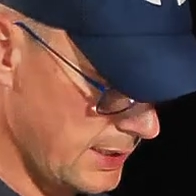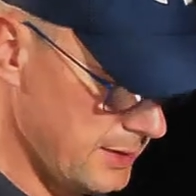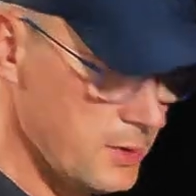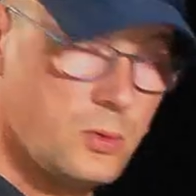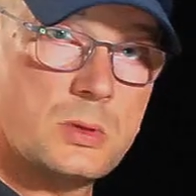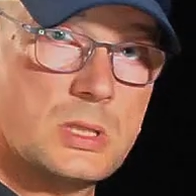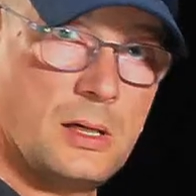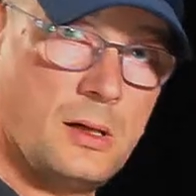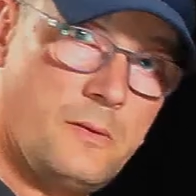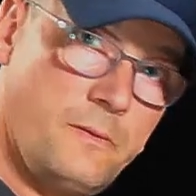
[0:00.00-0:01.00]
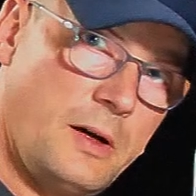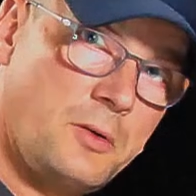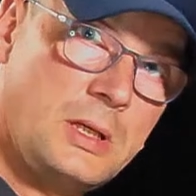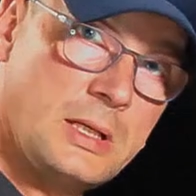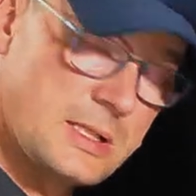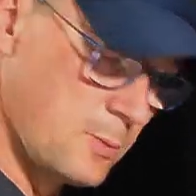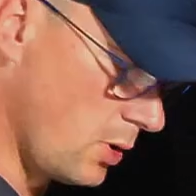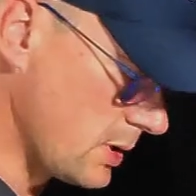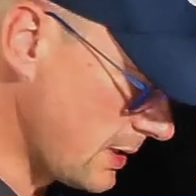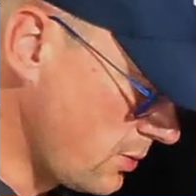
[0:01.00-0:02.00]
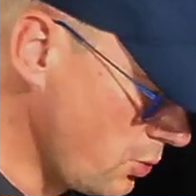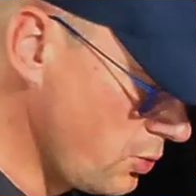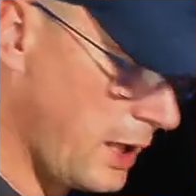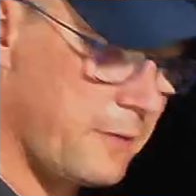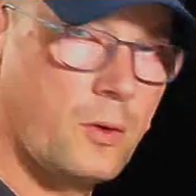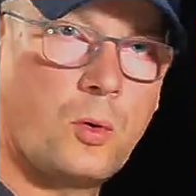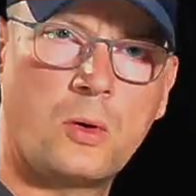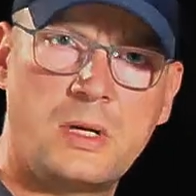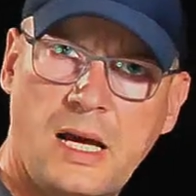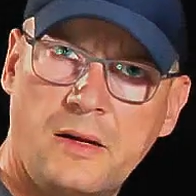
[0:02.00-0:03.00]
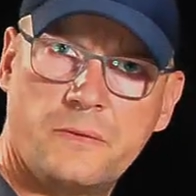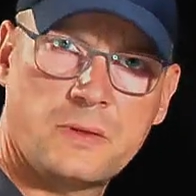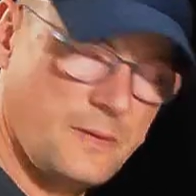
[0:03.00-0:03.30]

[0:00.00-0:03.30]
can use a very small screwdriver or knife,